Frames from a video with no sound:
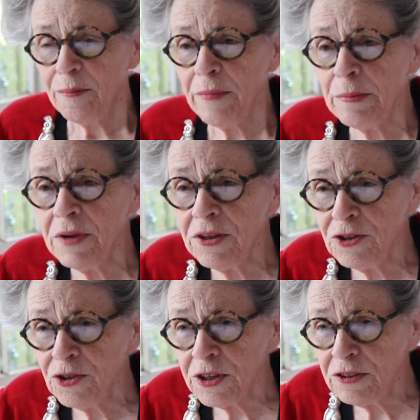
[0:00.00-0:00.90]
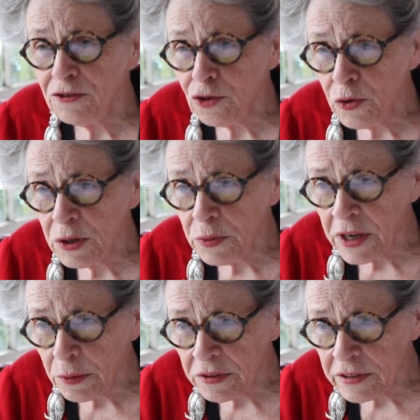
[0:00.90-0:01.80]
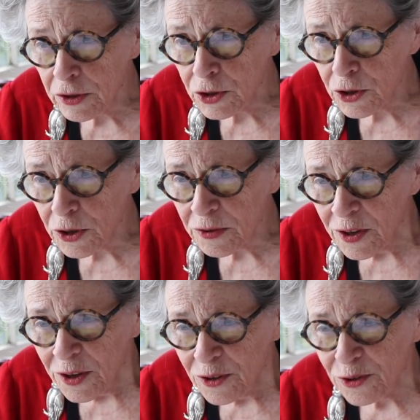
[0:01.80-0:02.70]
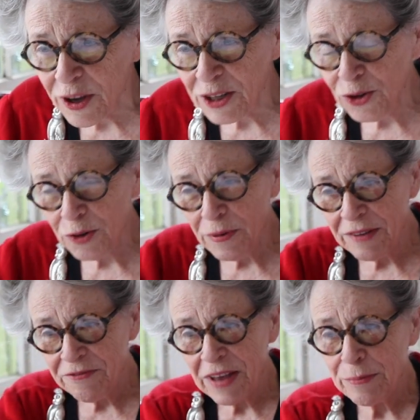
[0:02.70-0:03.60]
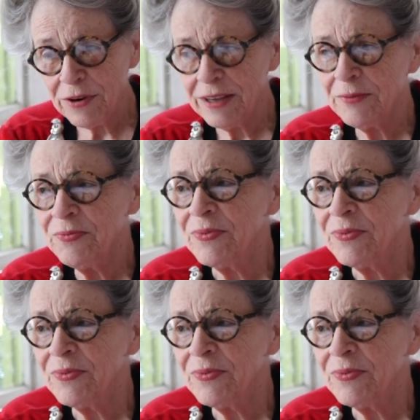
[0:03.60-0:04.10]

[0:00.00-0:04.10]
My mother took in sewing when I was a little girl, so I knew about fabric.